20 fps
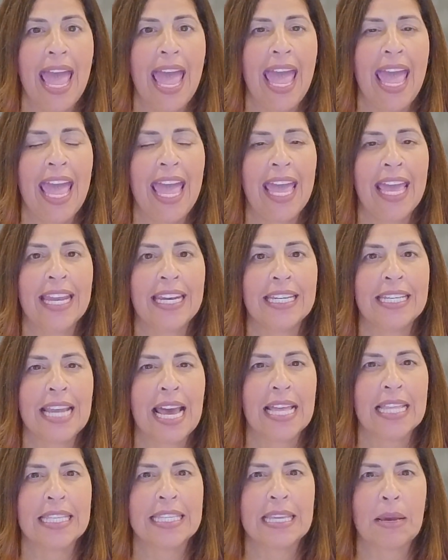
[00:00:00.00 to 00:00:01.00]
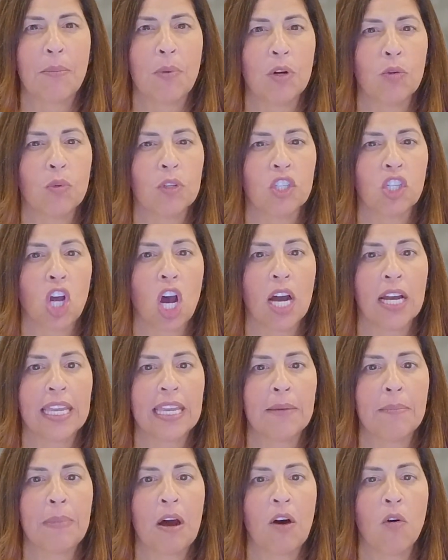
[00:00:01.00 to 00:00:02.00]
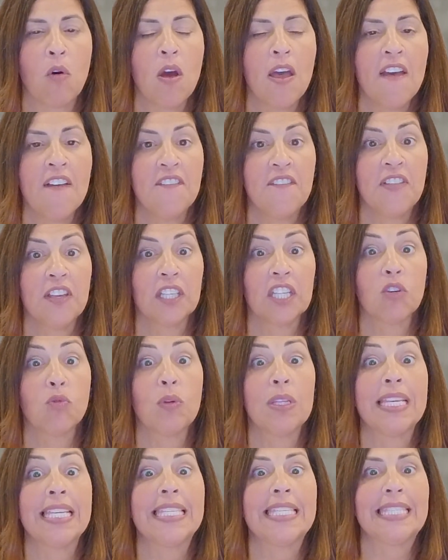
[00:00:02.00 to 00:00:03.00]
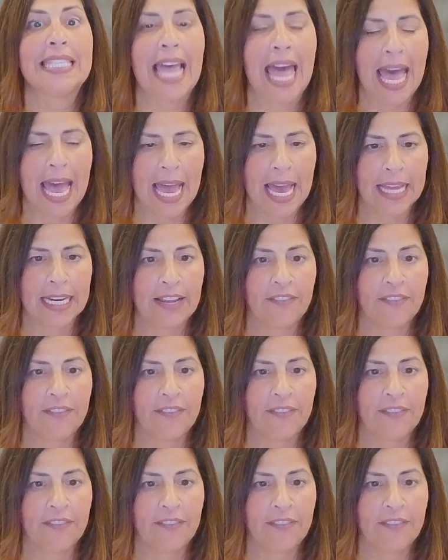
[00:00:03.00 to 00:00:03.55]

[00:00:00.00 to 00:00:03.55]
and someone was talking about feeling really sad.